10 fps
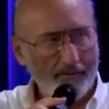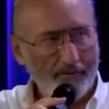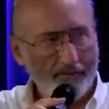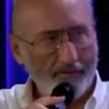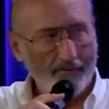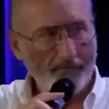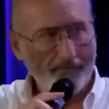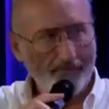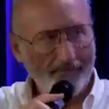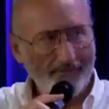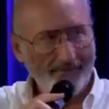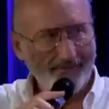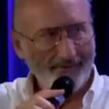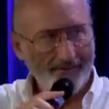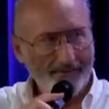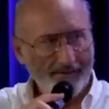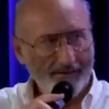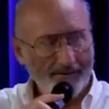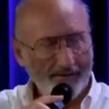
Fifty years ago this summer,